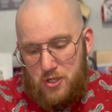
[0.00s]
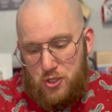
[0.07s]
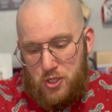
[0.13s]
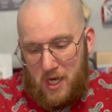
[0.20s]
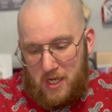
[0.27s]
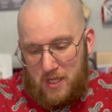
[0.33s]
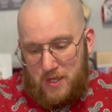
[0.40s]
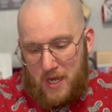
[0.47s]

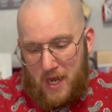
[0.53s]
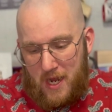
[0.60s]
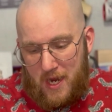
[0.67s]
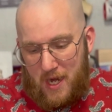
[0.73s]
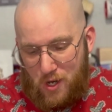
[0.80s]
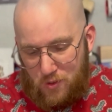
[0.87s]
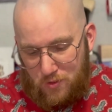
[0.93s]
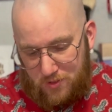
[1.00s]
Check that
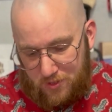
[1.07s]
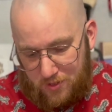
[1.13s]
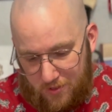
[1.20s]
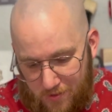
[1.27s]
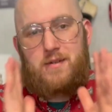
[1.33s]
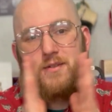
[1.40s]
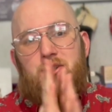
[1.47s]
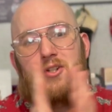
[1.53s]
out.
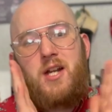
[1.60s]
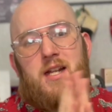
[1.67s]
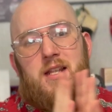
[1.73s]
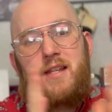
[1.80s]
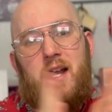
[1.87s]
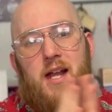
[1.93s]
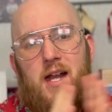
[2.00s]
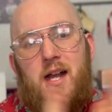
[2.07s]
Check
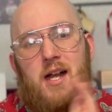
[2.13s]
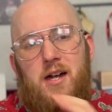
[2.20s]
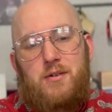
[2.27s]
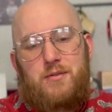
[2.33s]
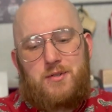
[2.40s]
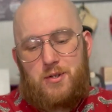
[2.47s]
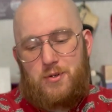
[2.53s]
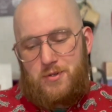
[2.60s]
that
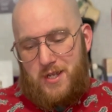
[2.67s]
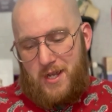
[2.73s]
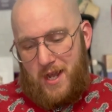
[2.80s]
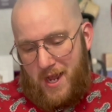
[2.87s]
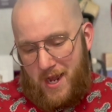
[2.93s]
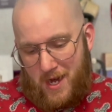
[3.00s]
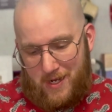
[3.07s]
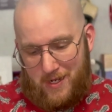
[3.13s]
out.
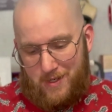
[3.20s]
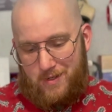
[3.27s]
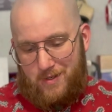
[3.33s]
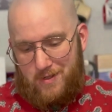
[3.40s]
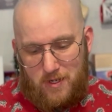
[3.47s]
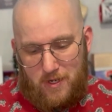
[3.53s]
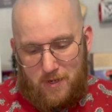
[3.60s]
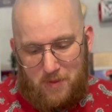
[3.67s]
Okay.
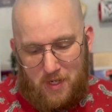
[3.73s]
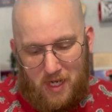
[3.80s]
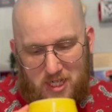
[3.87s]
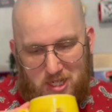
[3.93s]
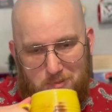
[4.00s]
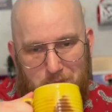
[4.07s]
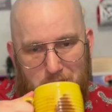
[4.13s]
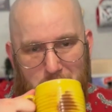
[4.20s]

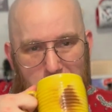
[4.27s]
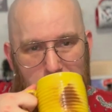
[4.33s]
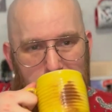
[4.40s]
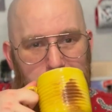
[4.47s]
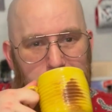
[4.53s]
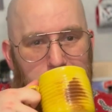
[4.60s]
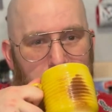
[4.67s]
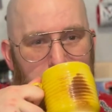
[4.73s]
M&H
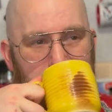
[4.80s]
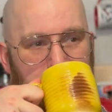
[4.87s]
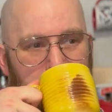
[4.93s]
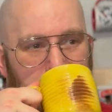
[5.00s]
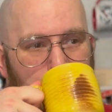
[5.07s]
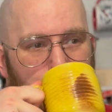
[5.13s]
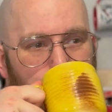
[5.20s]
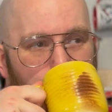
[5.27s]
Beans, I
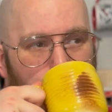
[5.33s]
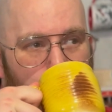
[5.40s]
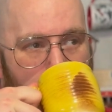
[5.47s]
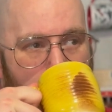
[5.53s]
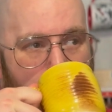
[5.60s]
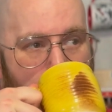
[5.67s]
see you.